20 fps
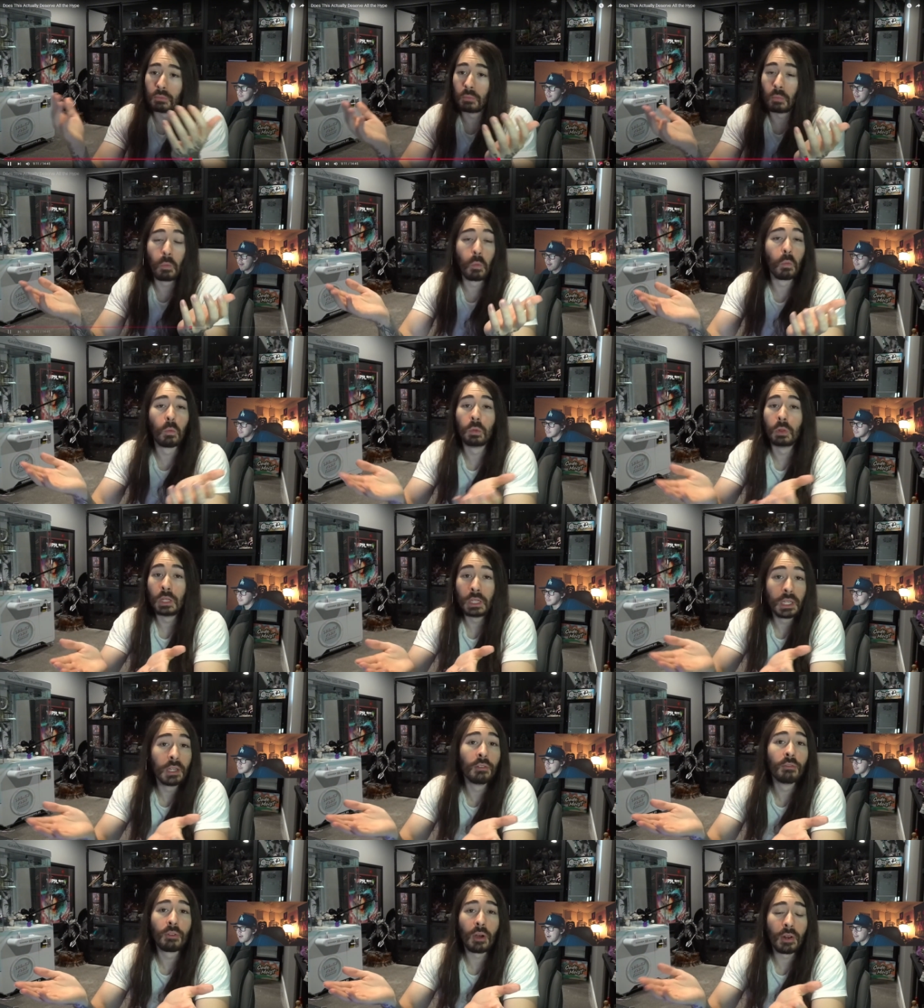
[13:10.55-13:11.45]

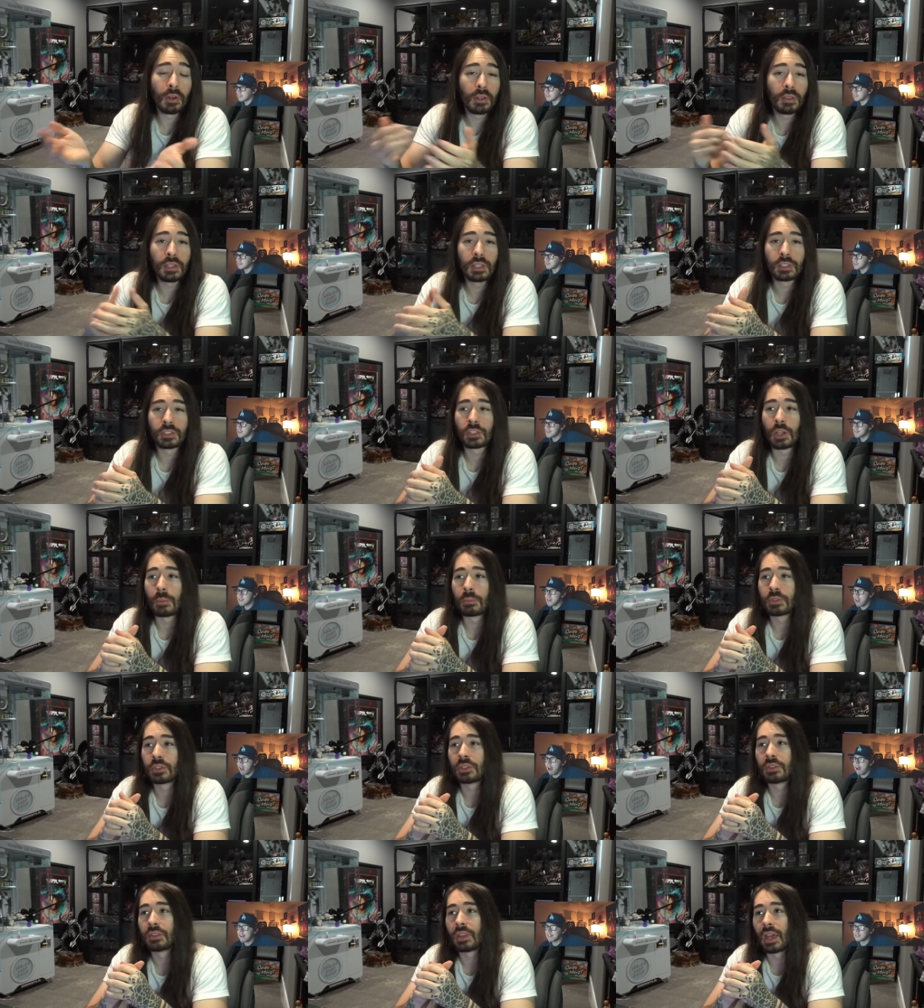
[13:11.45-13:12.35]
live under the
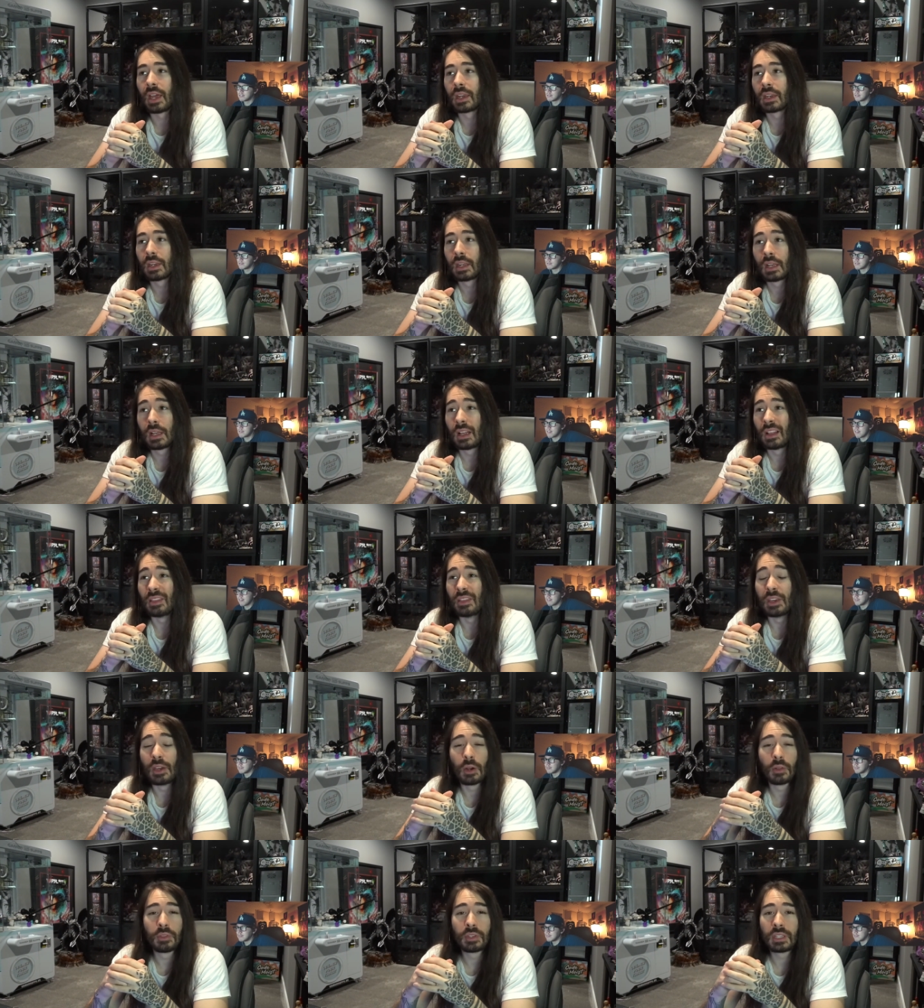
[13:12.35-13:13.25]
assumption that
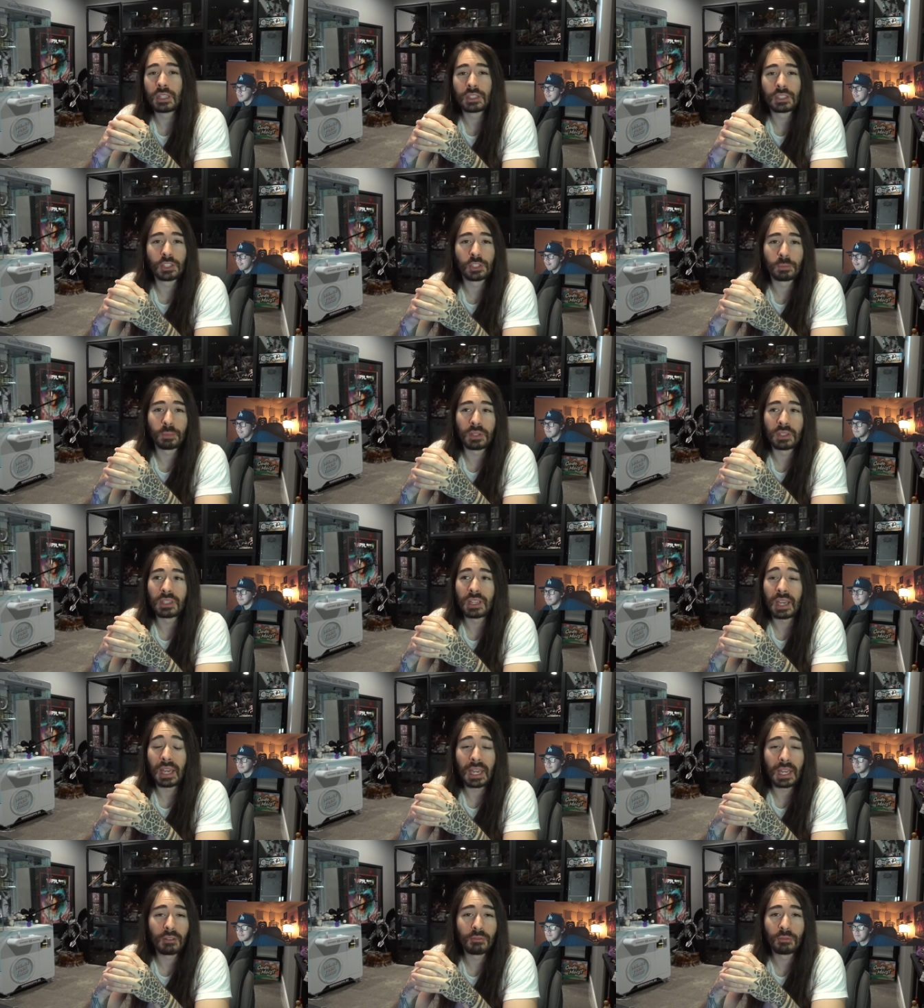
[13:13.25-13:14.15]
they only get to spend a
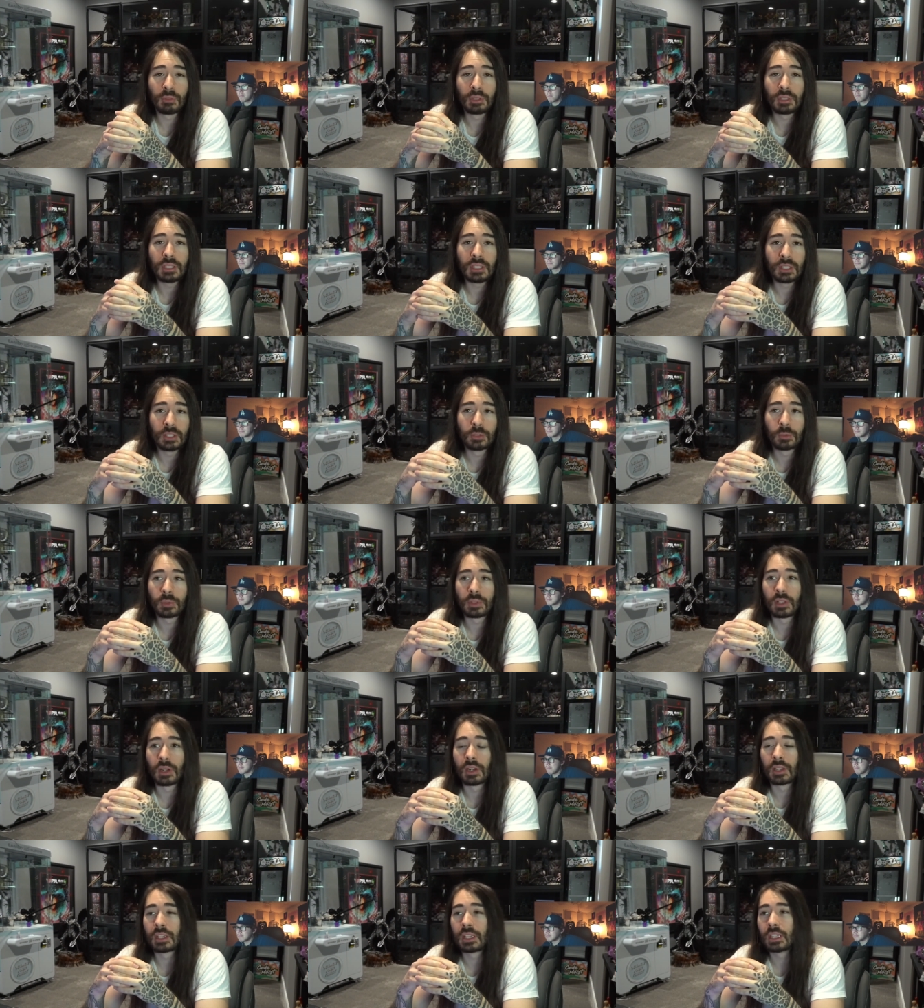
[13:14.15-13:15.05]
handful of years with
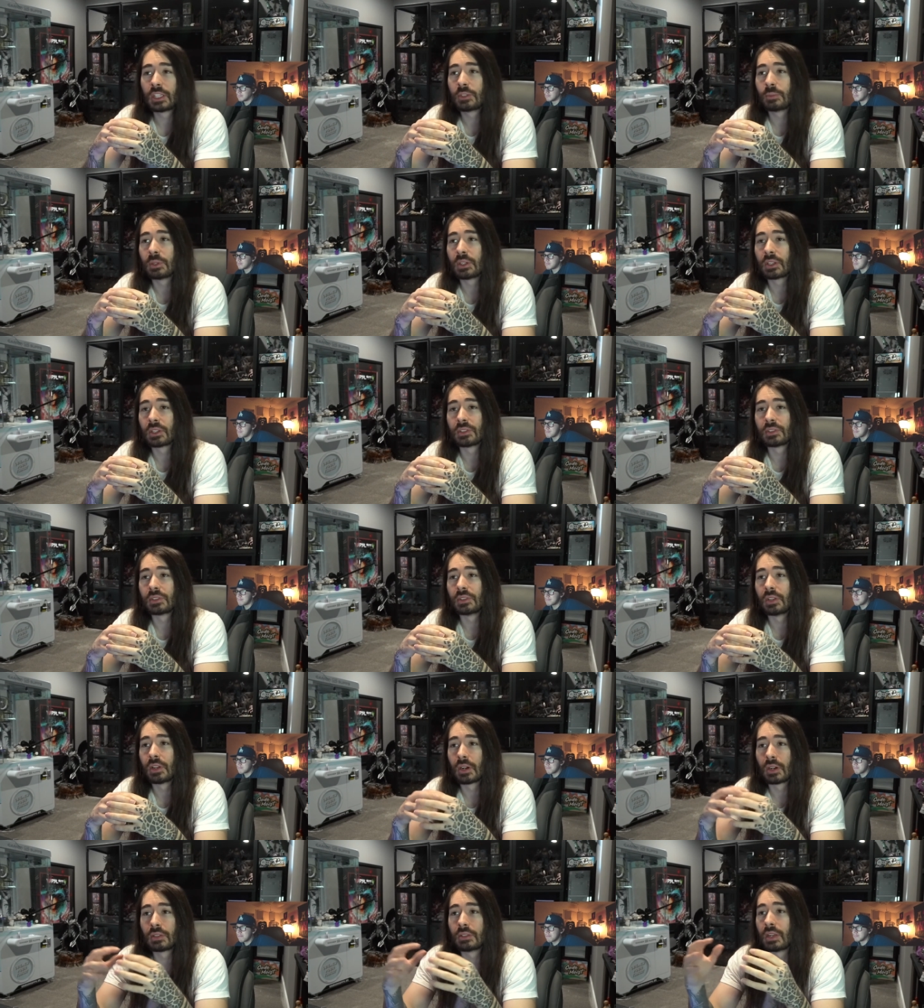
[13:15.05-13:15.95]
their kids because
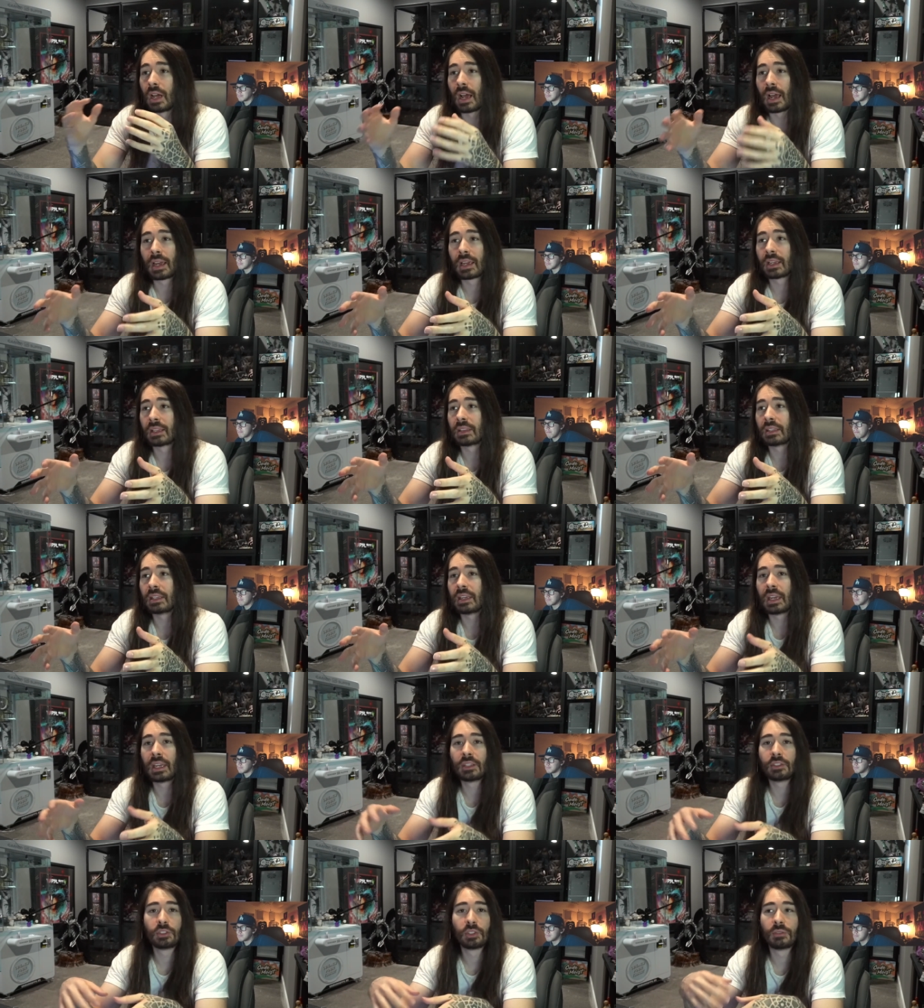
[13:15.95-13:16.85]
they're dying at the
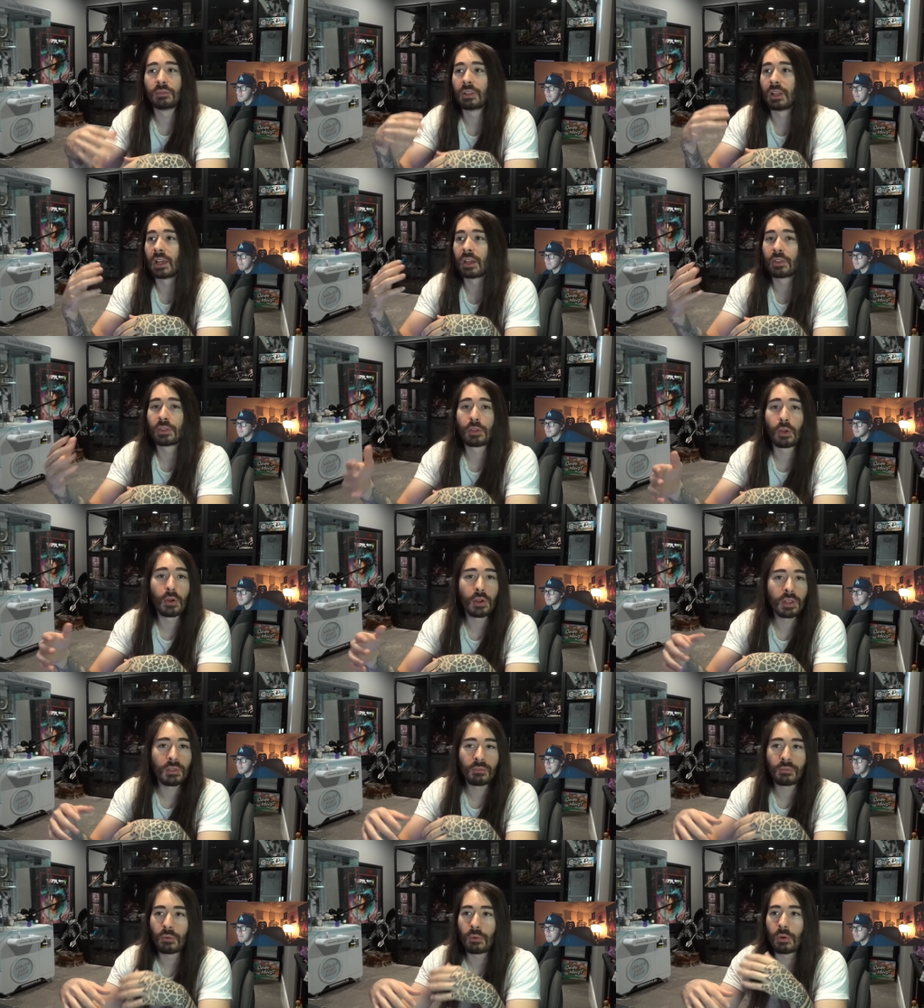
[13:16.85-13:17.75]
age of like
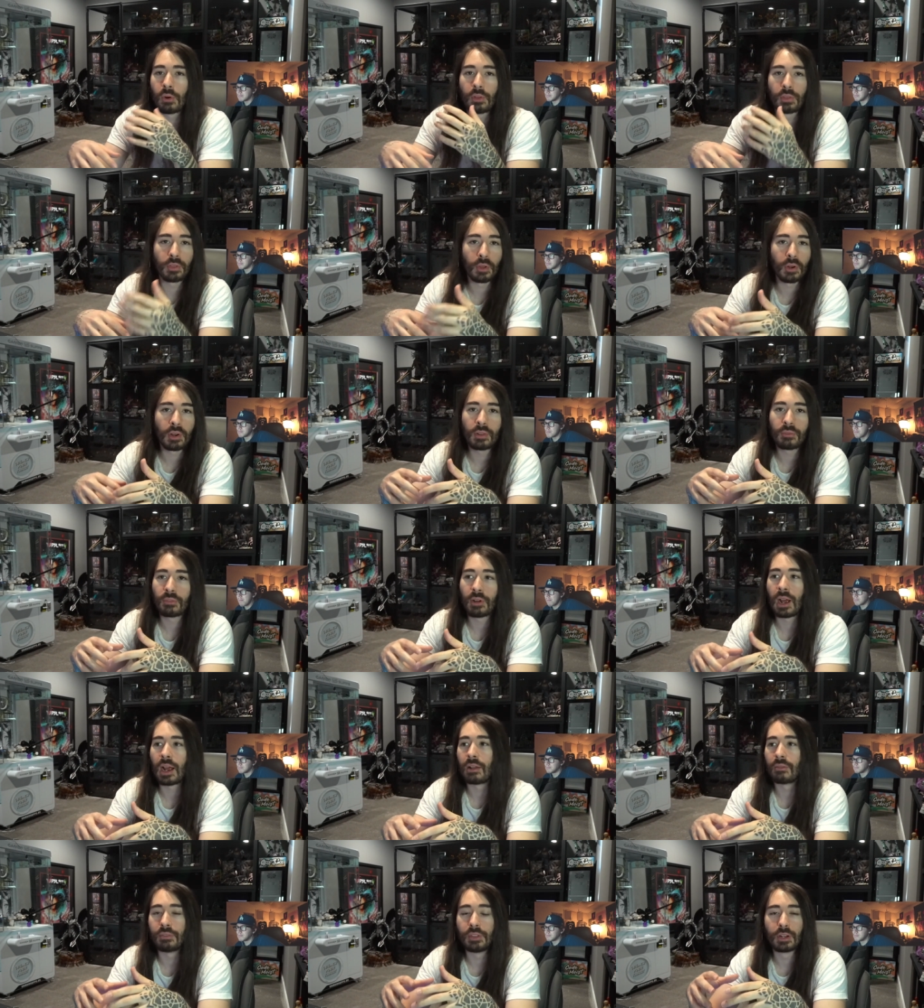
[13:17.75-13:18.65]
34, 35.